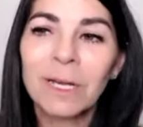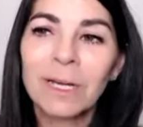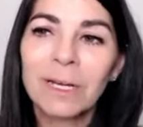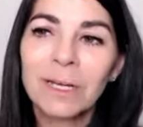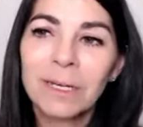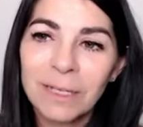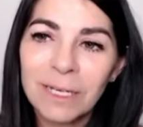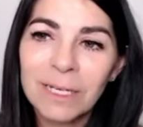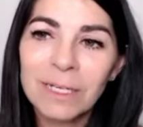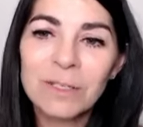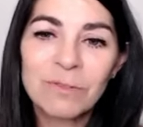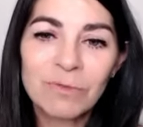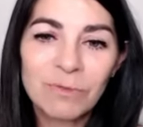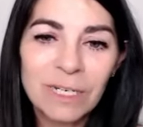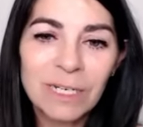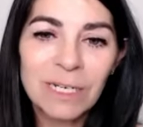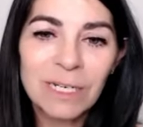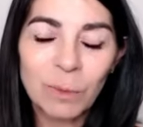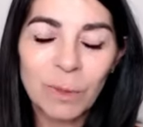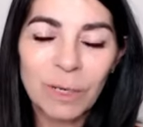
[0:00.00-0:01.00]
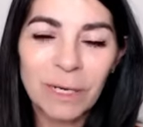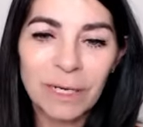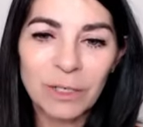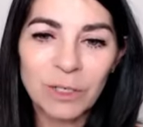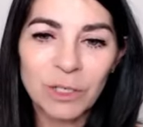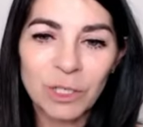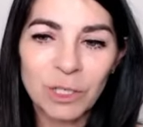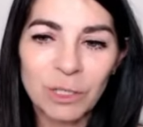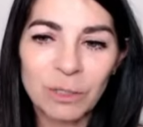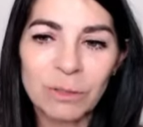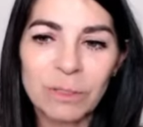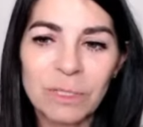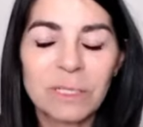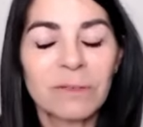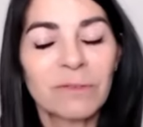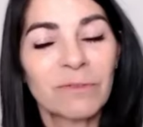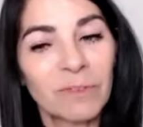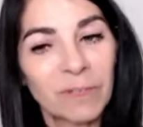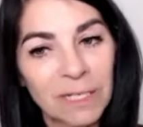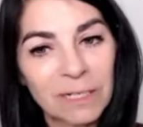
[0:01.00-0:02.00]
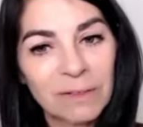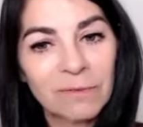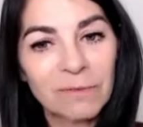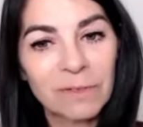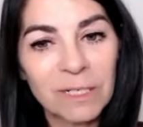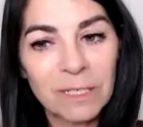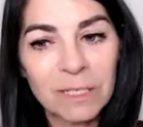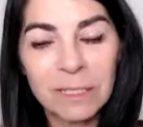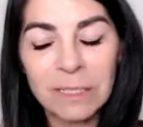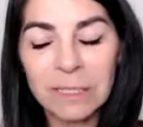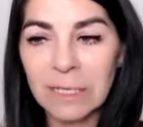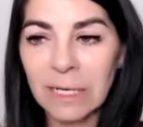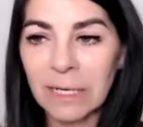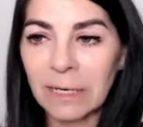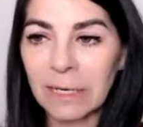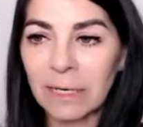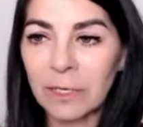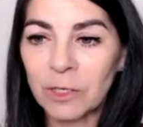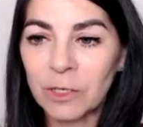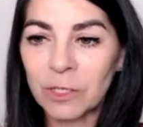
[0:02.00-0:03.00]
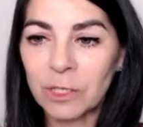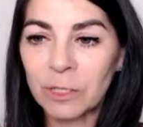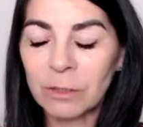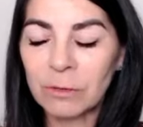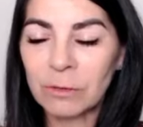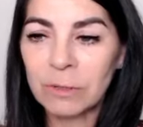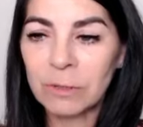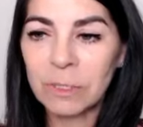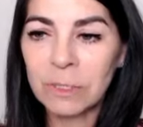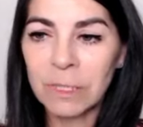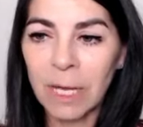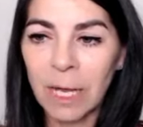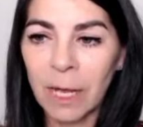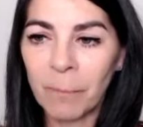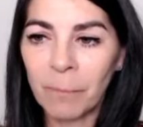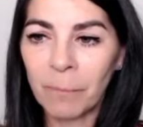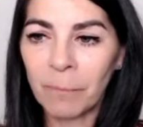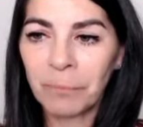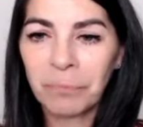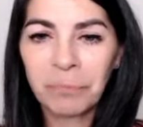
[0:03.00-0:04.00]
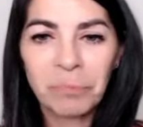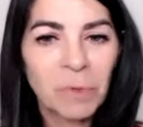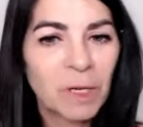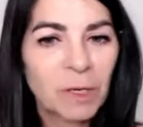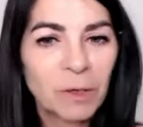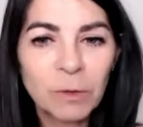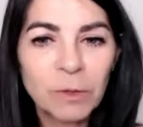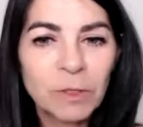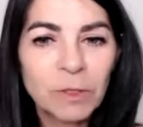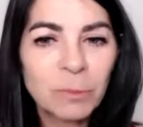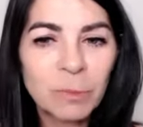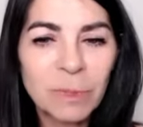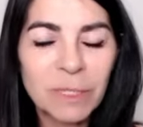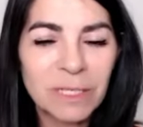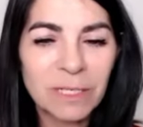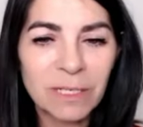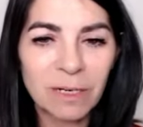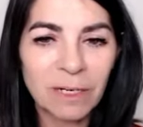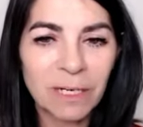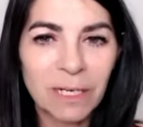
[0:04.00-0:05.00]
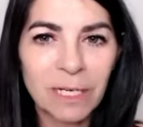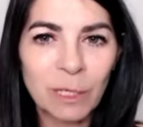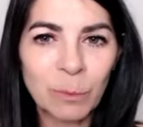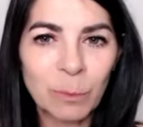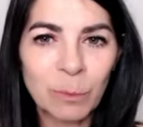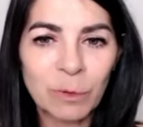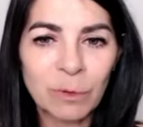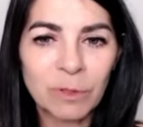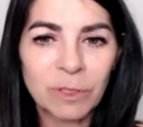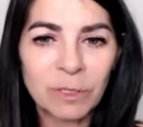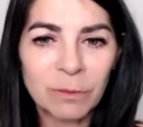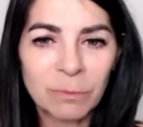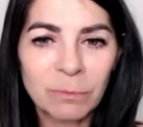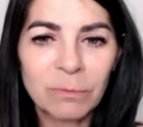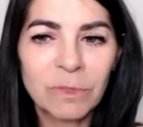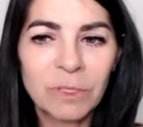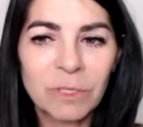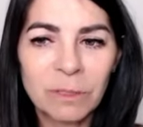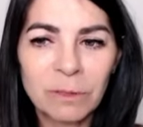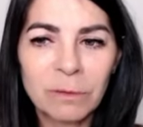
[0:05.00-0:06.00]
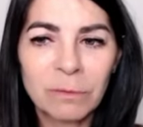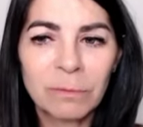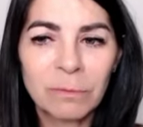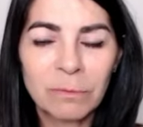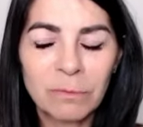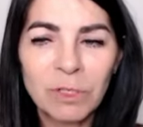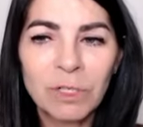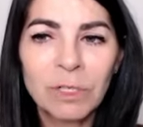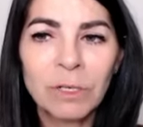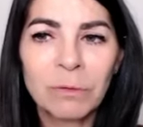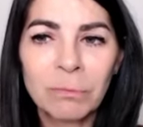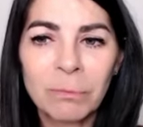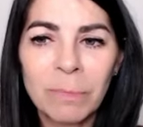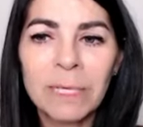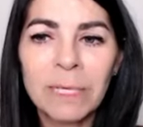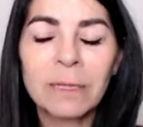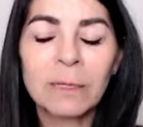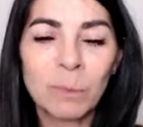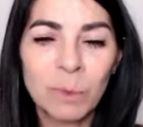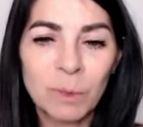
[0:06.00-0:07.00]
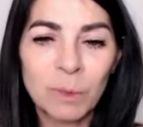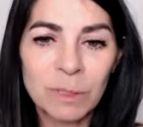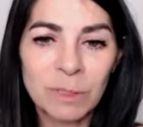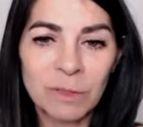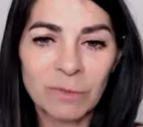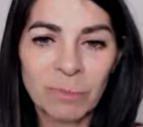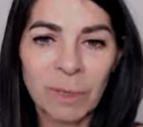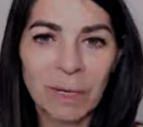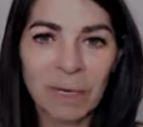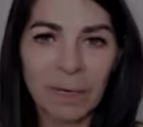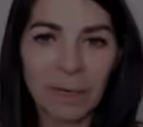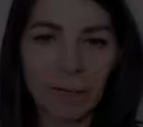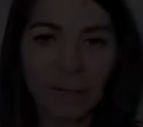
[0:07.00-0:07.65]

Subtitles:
that's really why I chose forgiveness, and I chose not to be stuck anymore, to make the most of my life.